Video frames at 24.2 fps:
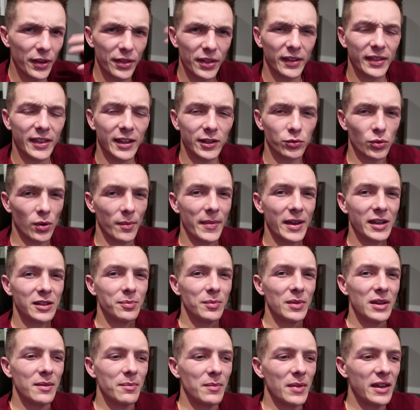But I think that's what makes
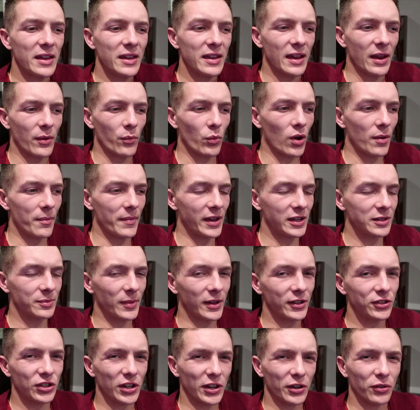me me and what makes
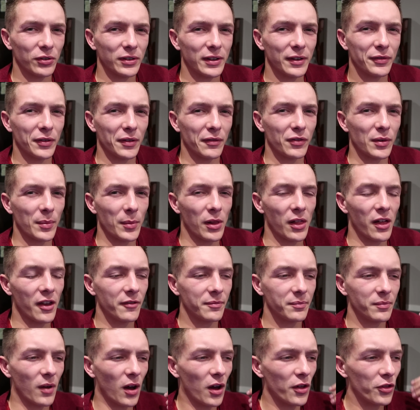my channel different from a lot
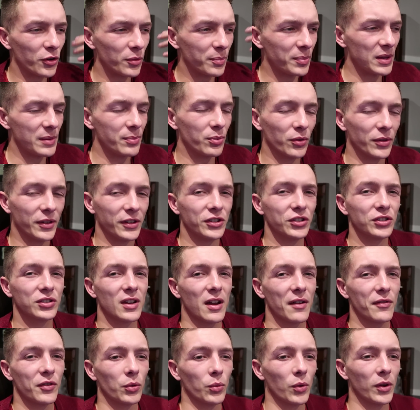of other people that just
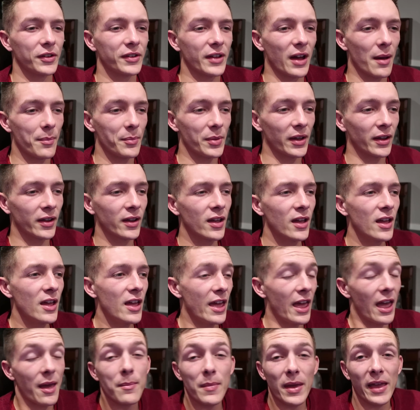cover one topic.
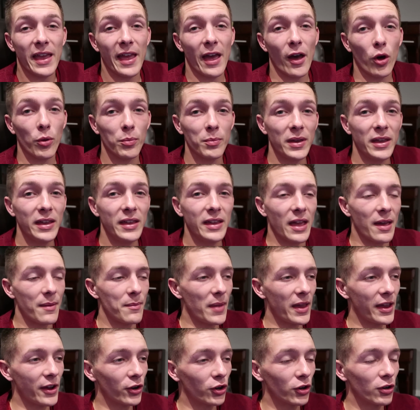It may help me, it
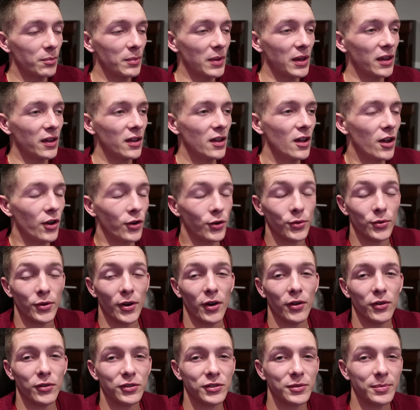may hurt me, who
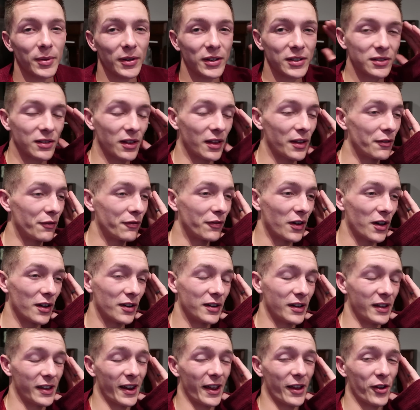knows, but it's a lot of
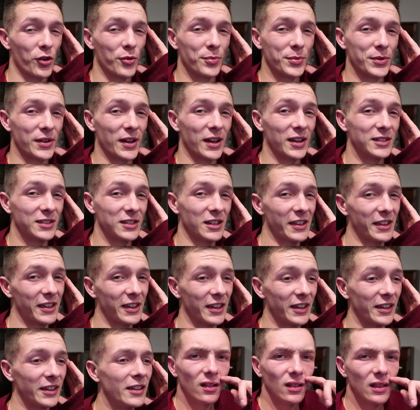fun and I hope you guys like
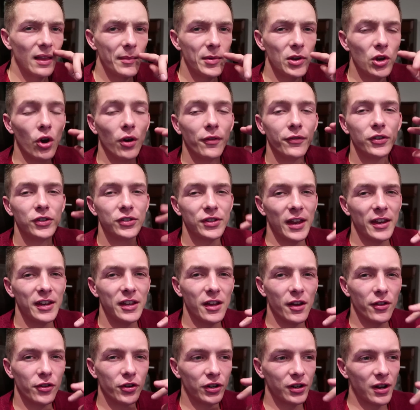it. Let me know if there's
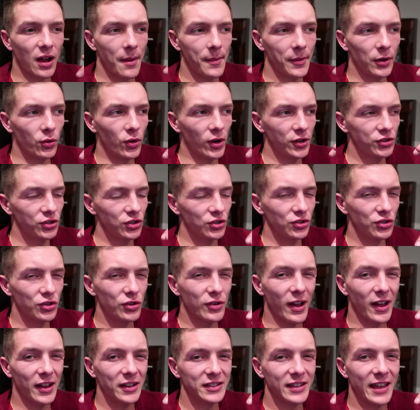any other common questions you
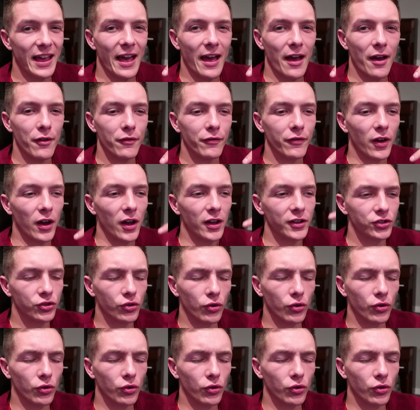guys have.